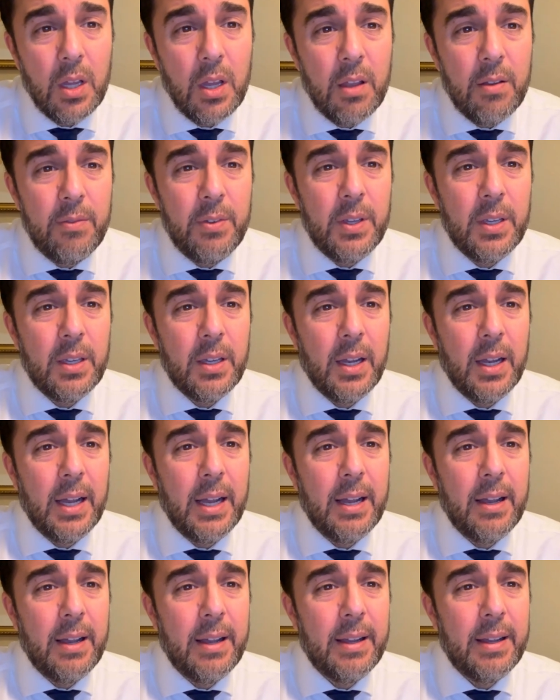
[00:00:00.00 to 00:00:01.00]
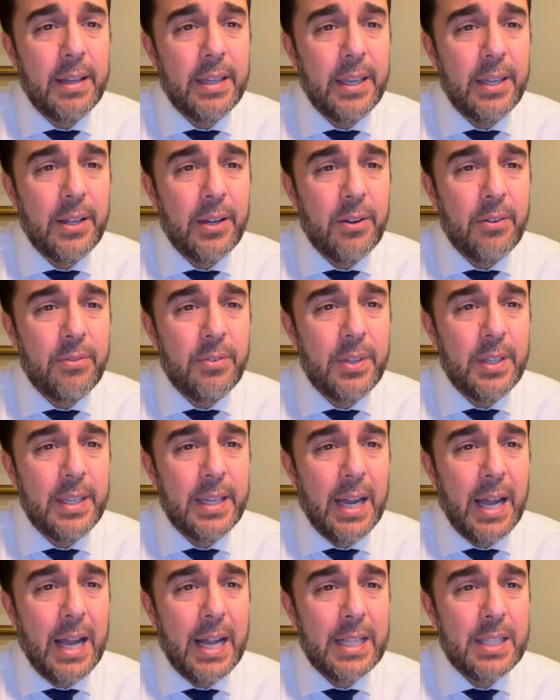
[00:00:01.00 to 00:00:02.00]
The uh, you know the
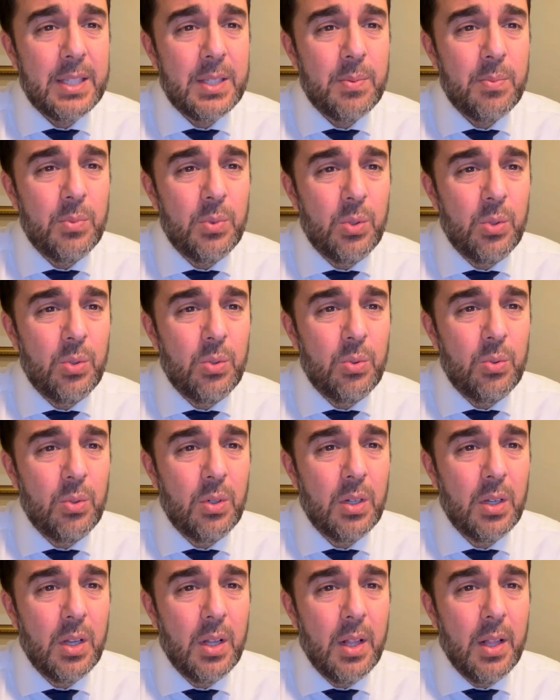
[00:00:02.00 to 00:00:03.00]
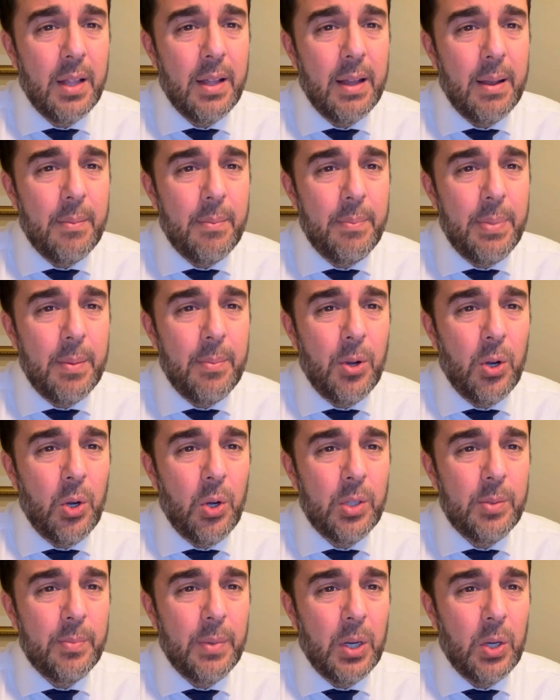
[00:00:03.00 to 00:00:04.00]
yaatzmu um,
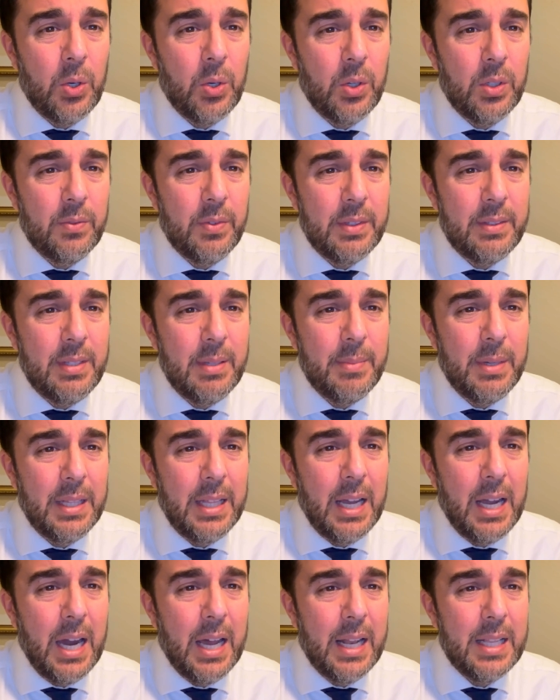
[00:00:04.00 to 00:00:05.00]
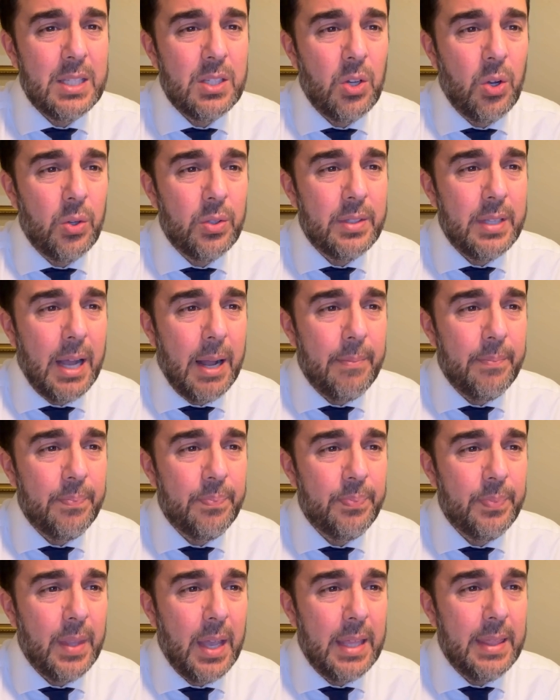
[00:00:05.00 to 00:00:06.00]
b'maod maod the timala otam,
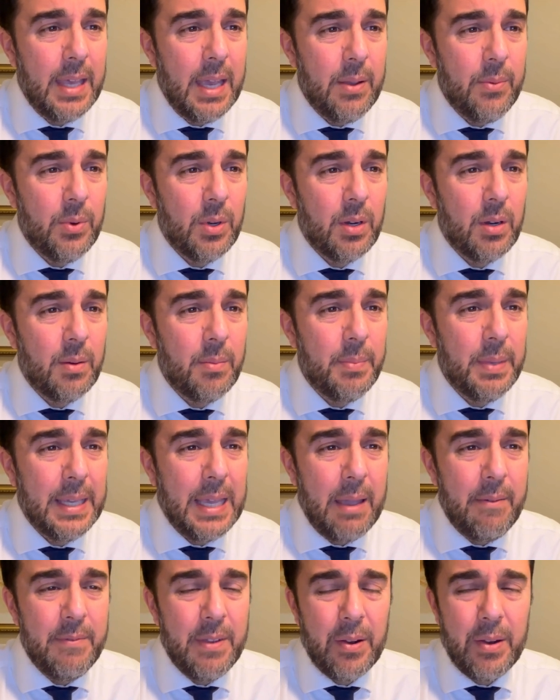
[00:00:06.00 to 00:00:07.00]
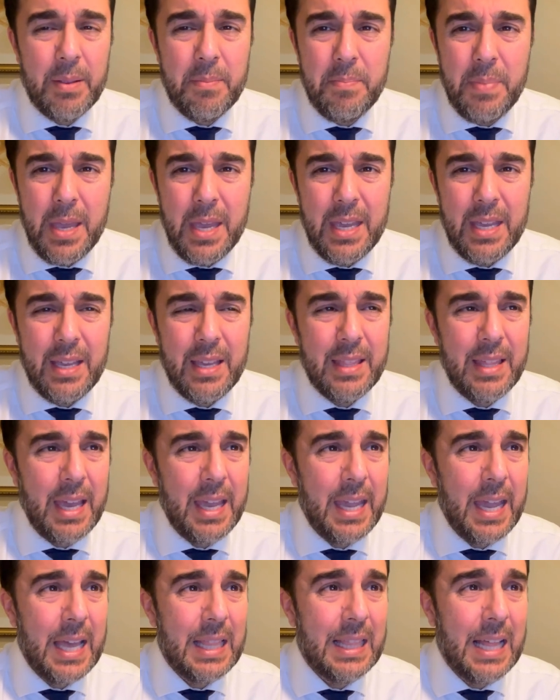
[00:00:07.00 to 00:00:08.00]
and they were became very big. They
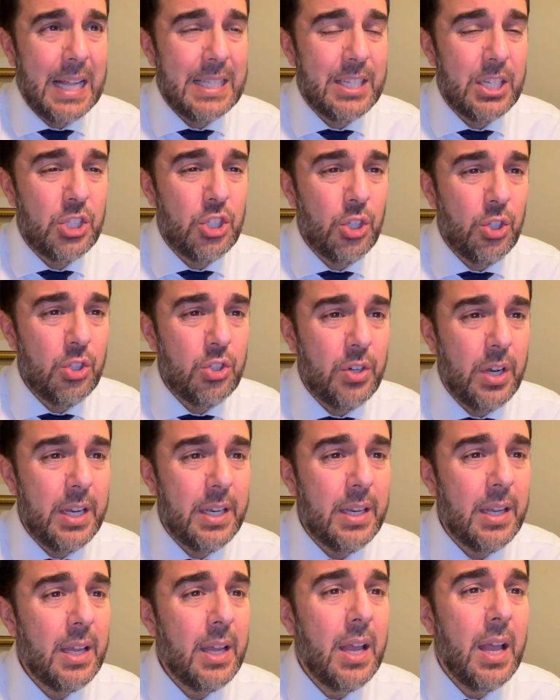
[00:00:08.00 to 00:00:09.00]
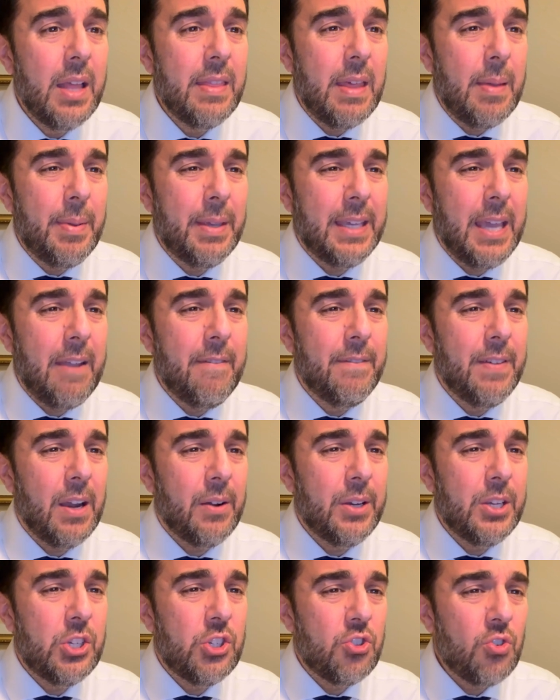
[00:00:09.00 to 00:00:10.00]
had lots of children. They became
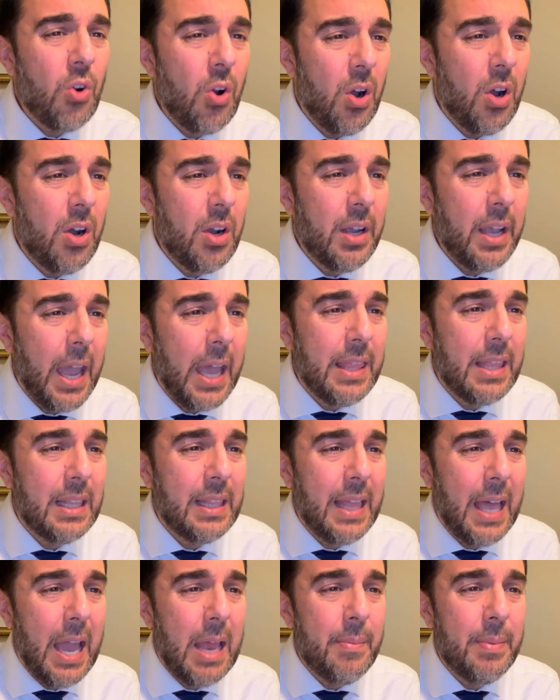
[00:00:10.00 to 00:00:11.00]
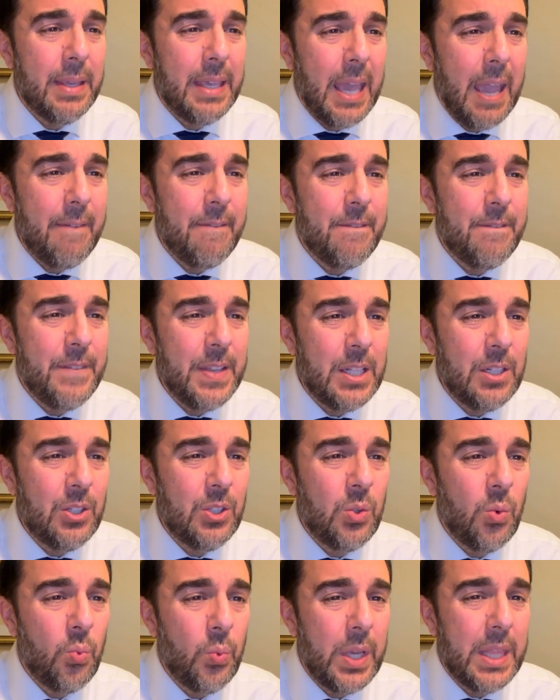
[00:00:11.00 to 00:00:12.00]
very strong, and the land became
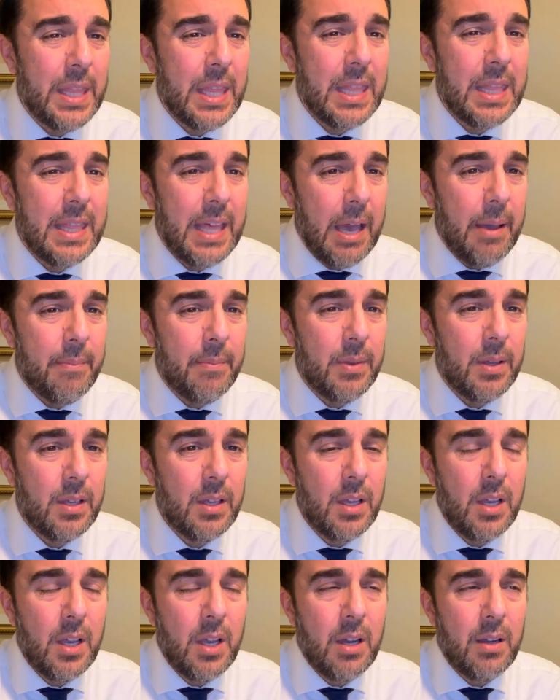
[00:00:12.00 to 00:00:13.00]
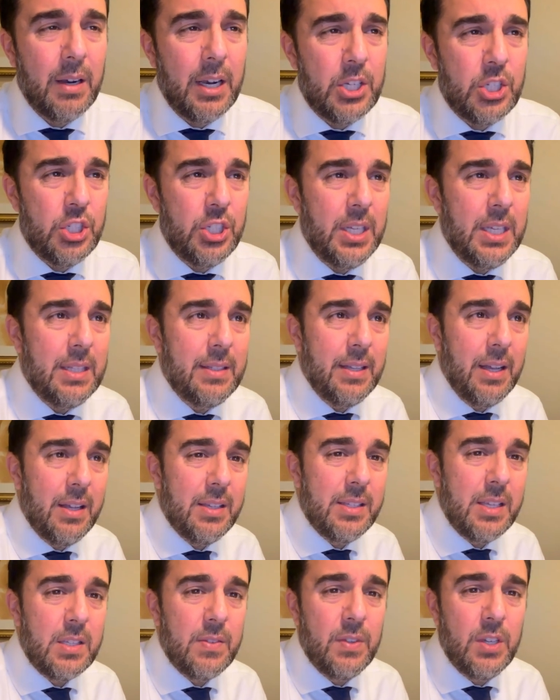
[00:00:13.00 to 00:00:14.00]
filled with them. Rashi
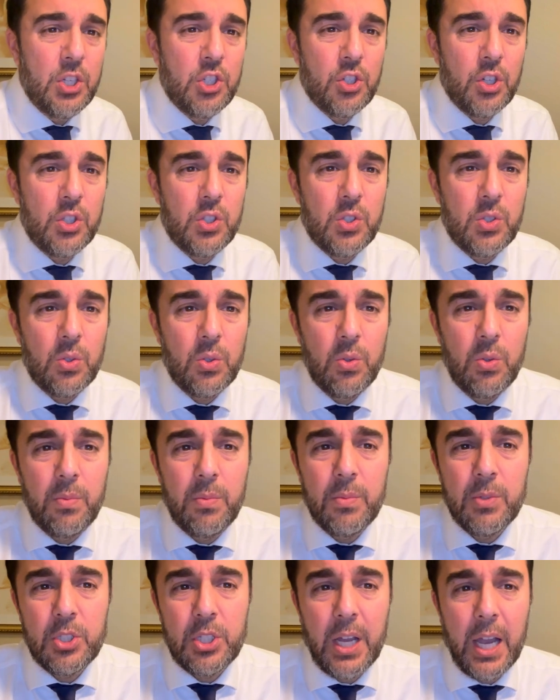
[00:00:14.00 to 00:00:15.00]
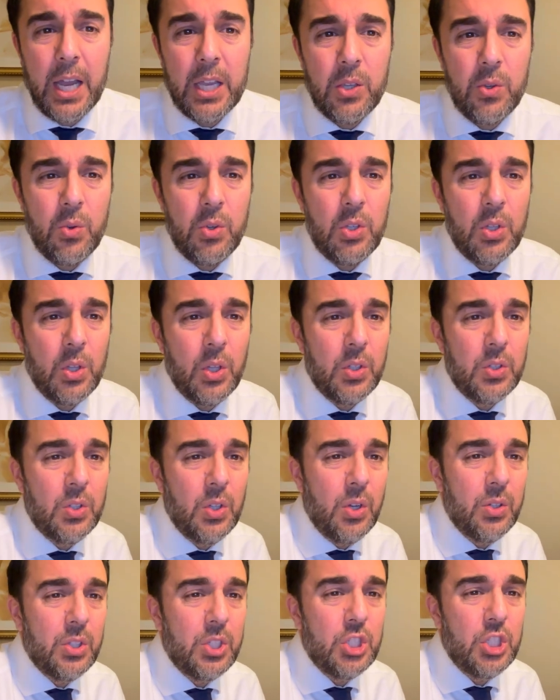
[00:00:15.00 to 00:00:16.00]
tells us vishatzu shahayu
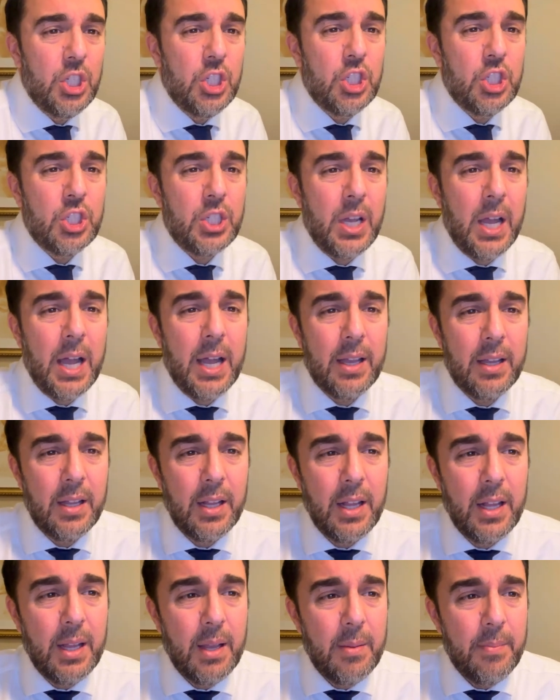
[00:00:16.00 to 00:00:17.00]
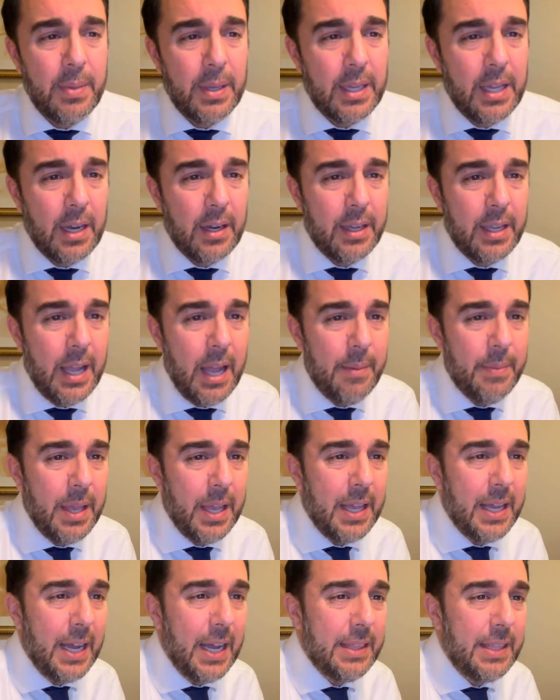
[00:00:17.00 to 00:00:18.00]
yilodot shisha bekarkam
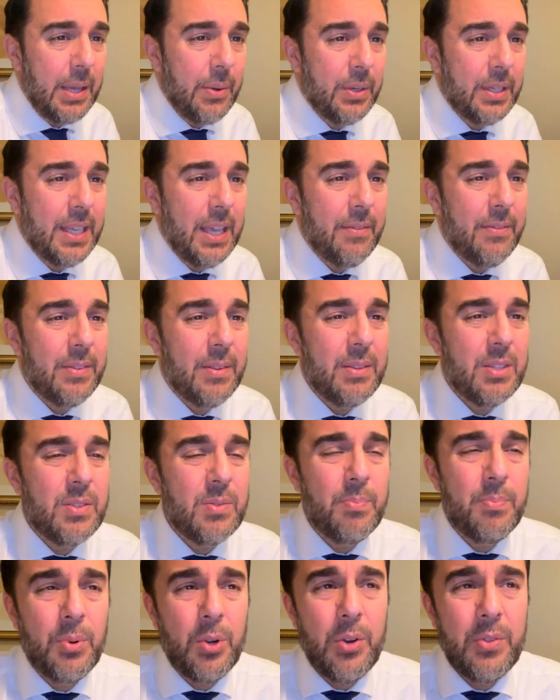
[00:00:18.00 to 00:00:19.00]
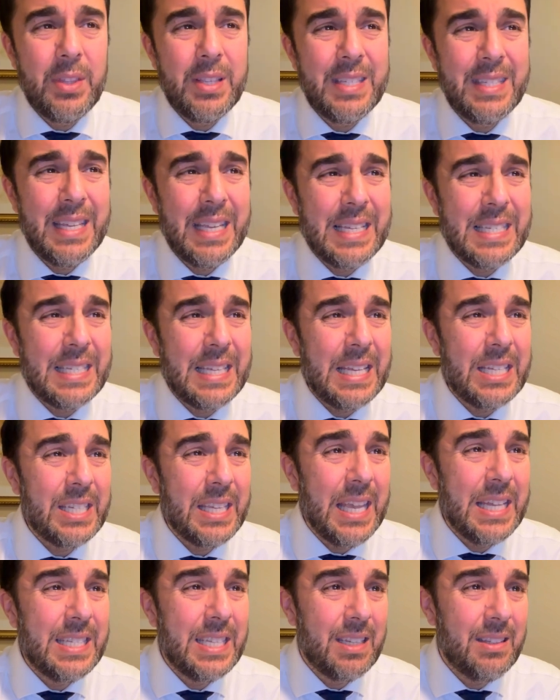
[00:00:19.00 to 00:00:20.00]
echad. They would give birth six
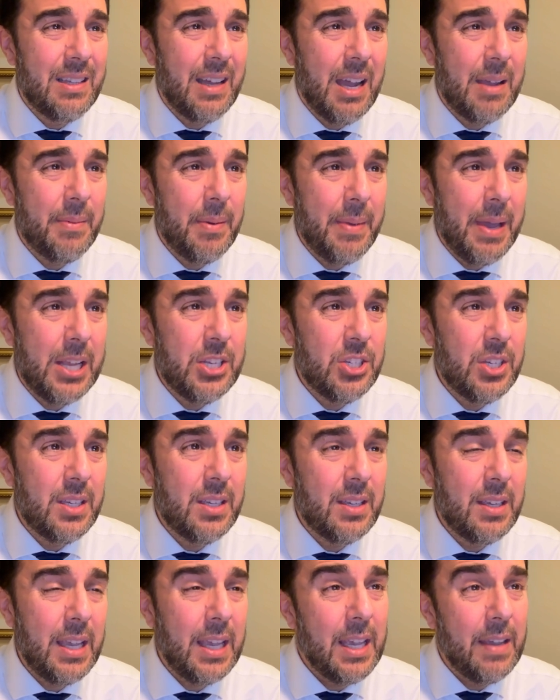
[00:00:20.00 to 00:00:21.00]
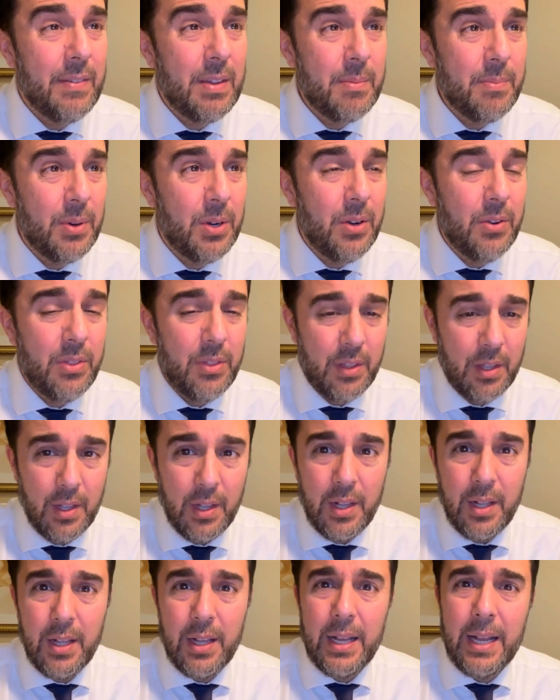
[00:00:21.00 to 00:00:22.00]
kids at a time. Imagine giving birth.
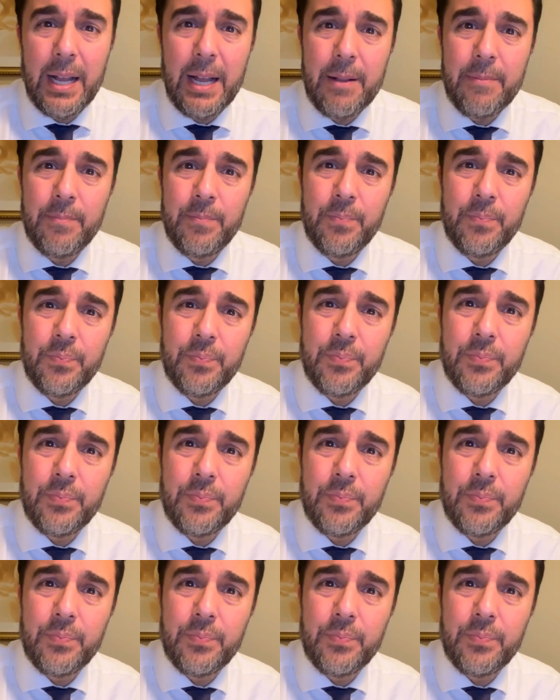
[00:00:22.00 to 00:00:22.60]
Um,